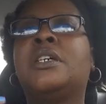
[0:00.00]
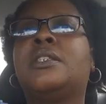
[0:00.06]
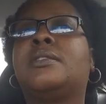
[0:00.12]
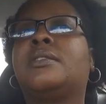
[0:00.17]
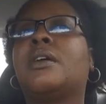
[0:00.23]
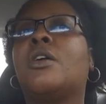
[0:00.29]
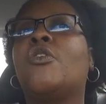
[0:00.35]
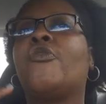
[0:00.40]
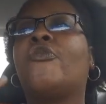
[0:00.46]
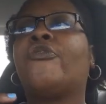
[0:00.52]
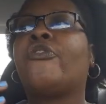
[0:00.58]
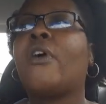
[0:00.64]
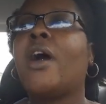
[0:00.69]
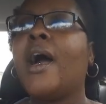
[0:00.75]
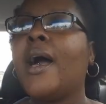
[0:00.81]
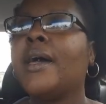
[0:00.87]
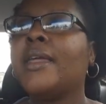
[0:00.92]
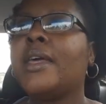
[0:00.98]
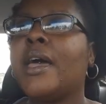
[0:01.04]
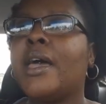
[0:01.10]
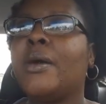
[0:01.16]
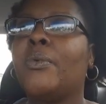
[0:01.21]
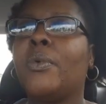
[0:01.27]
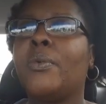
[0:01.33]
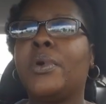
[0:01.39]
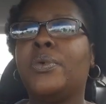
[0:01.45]
So
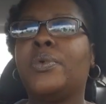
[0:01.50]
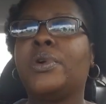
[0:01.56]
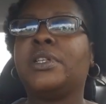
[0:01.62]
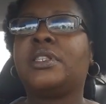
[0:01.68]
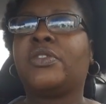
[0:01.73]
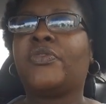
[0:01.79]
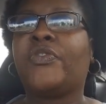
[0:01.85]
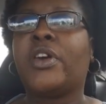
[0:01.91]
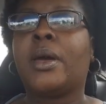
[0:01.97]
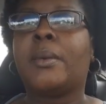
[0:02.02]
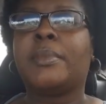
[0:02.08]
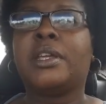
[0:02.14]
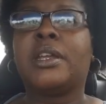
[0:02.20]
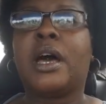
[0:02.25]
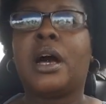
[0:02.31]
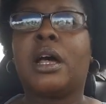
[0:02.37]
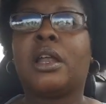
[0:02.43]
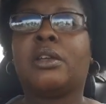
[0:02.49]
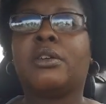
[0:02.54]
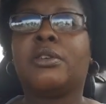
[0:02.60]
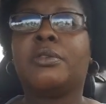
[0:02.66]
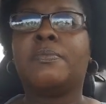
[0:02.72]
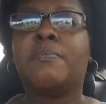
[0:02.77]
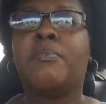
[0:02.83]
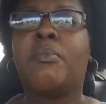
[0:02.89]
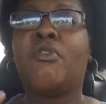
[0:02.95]
Friday when we went to Family Dollar,